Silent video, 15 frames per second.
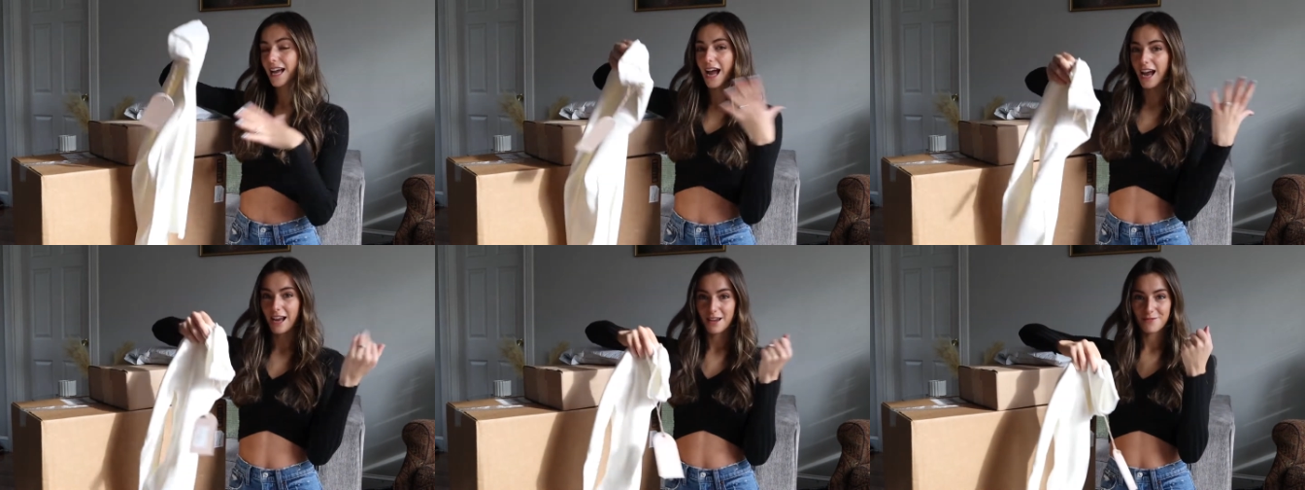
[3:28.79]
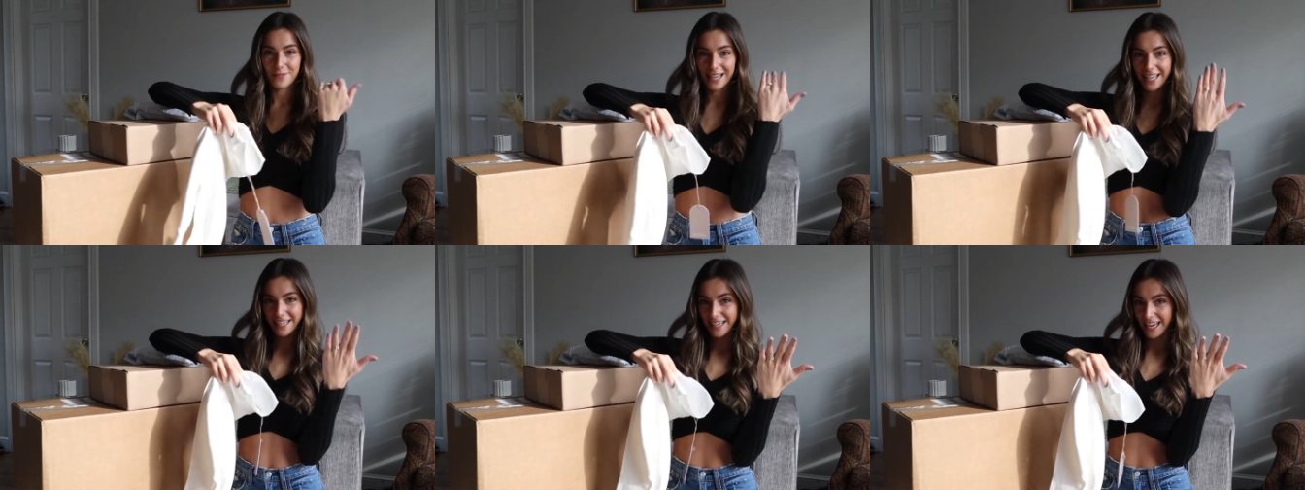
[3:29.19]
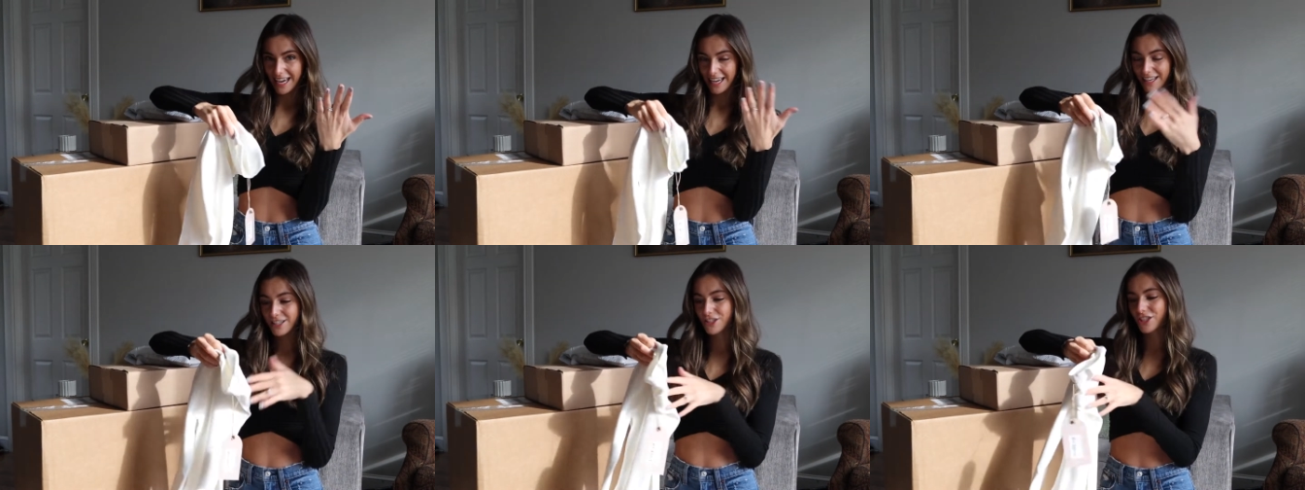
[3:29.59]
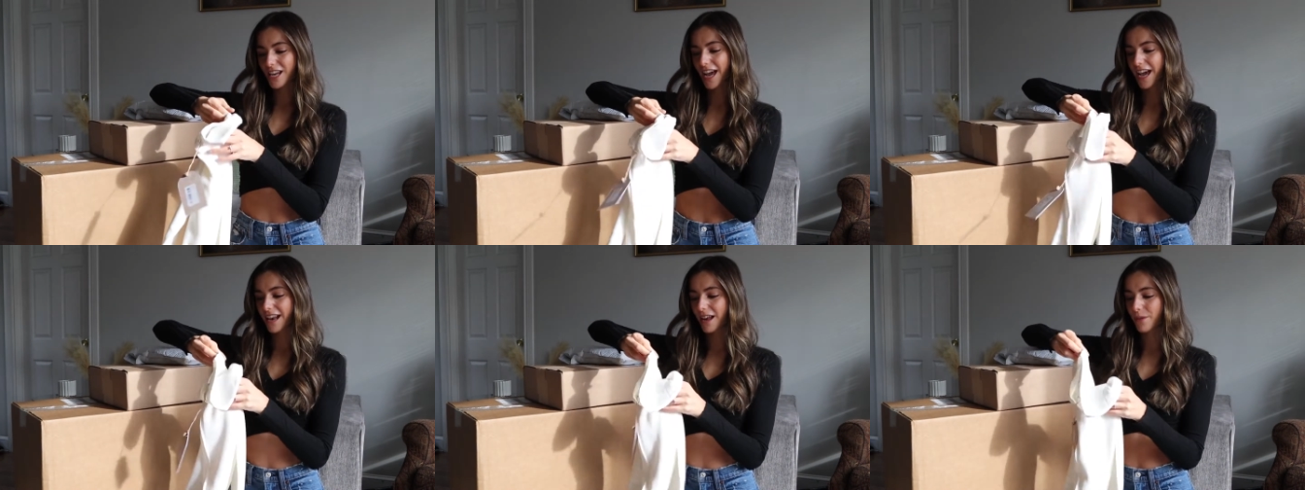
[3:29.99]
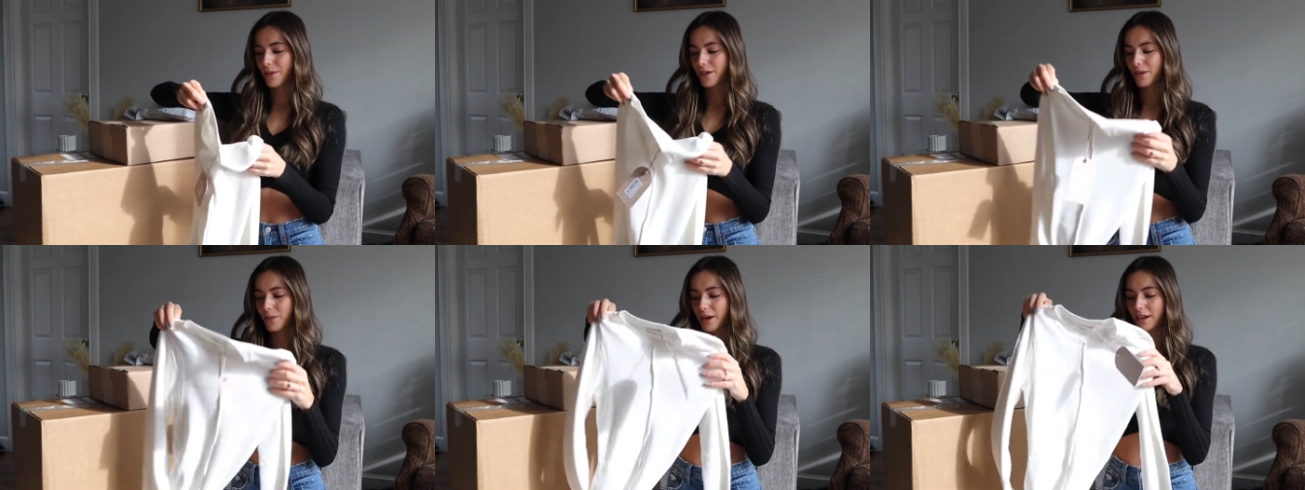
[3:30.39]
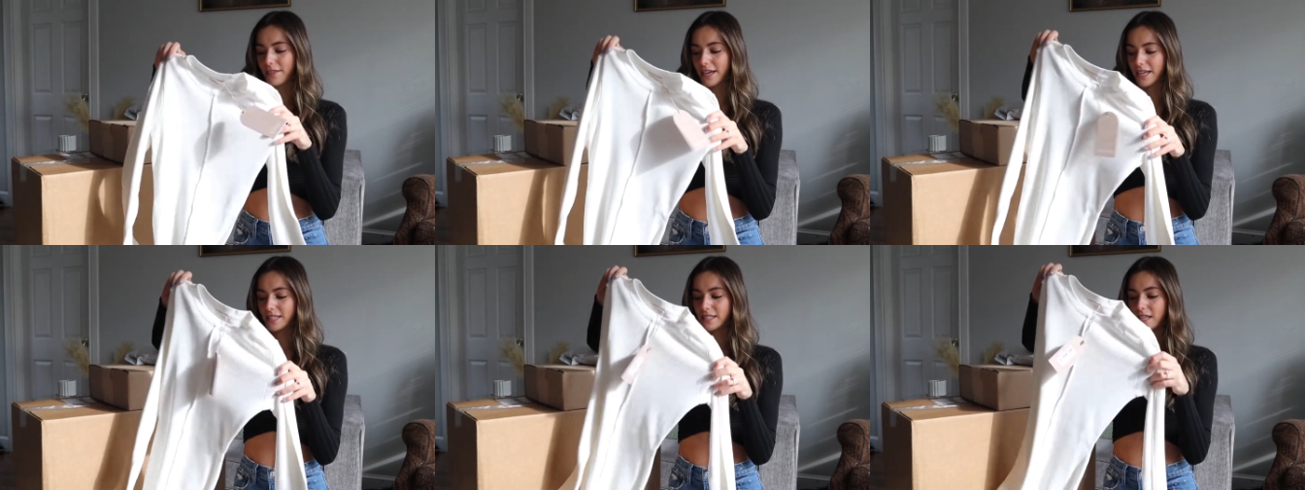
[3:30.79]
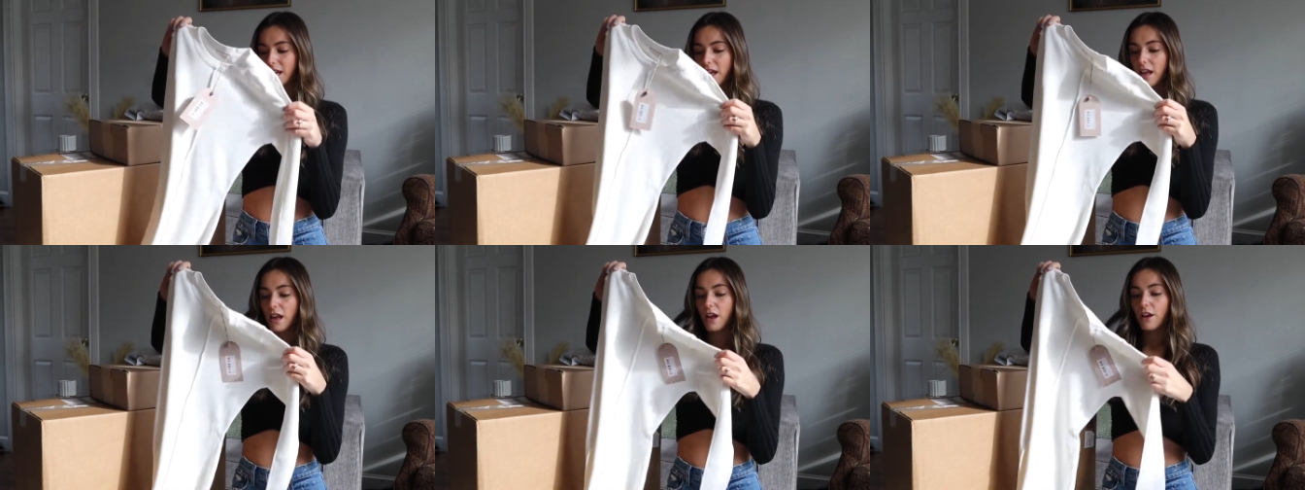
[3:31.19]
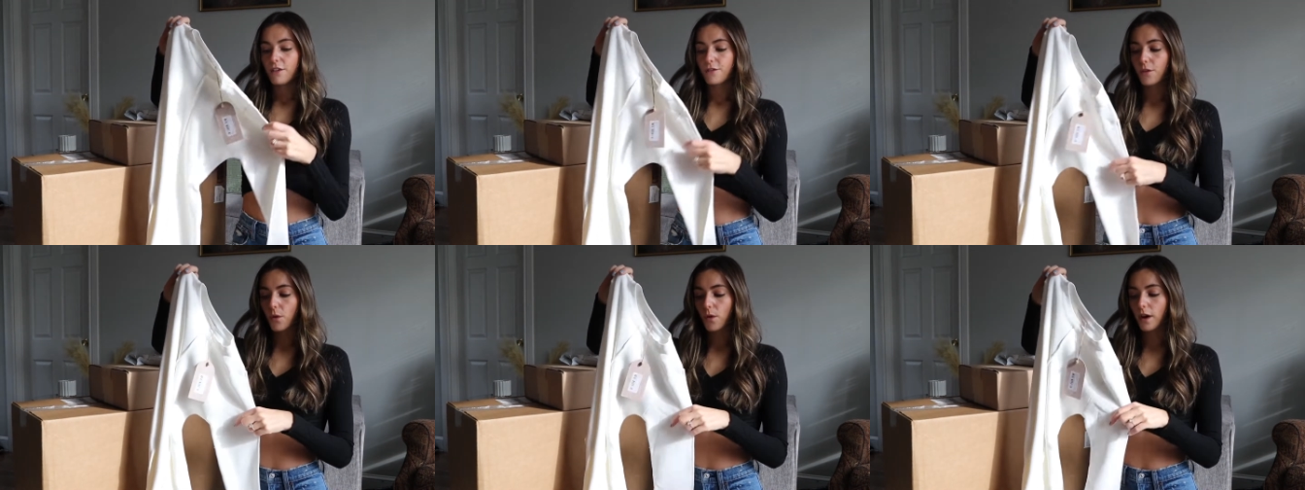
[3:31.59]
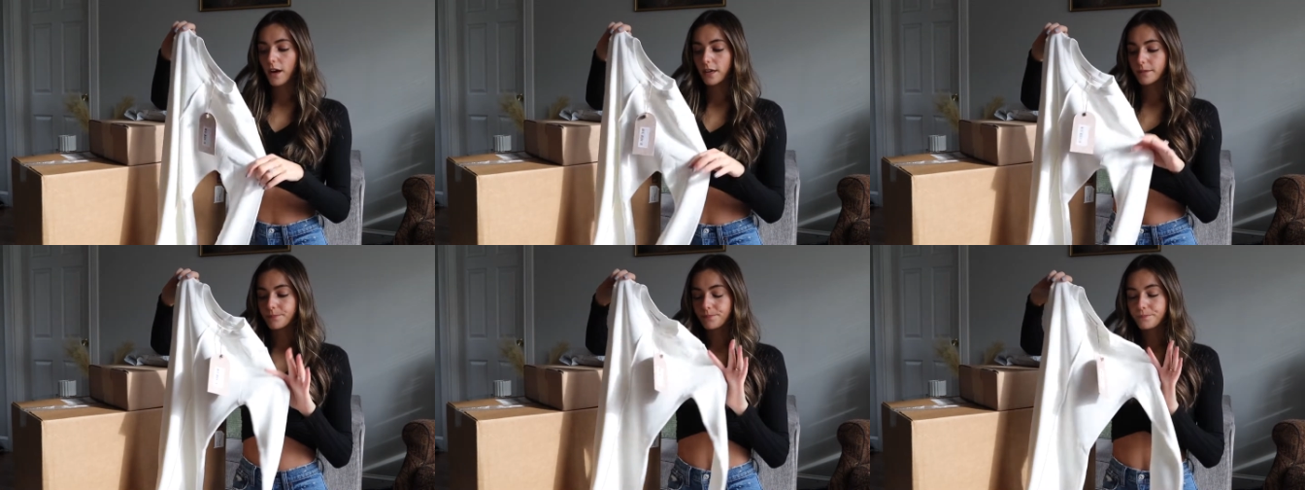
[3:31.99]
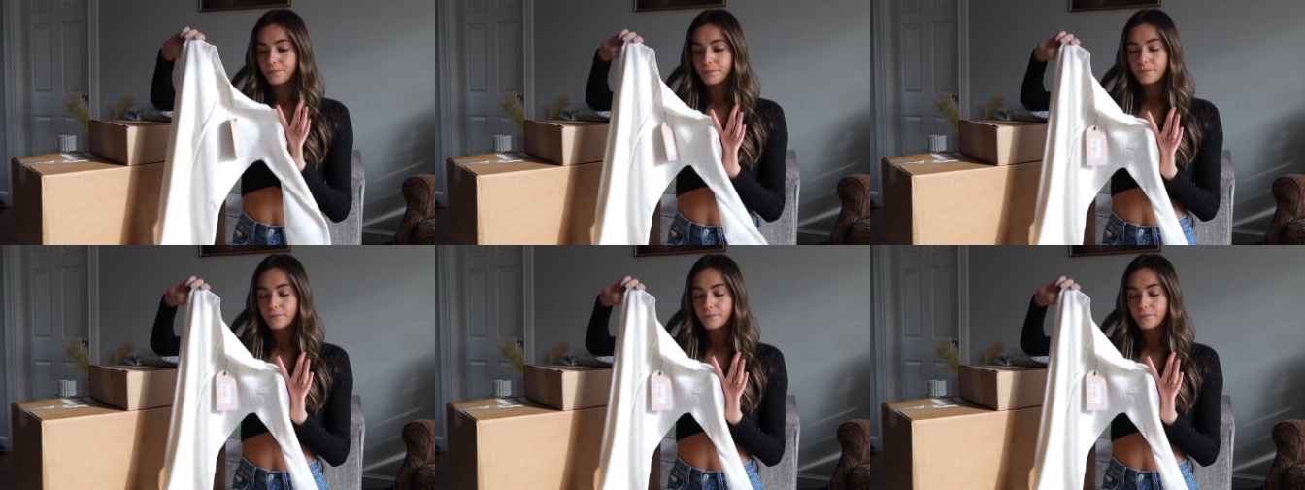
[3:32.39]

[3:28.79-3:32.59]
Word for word: I'm engaged and I want to wear this for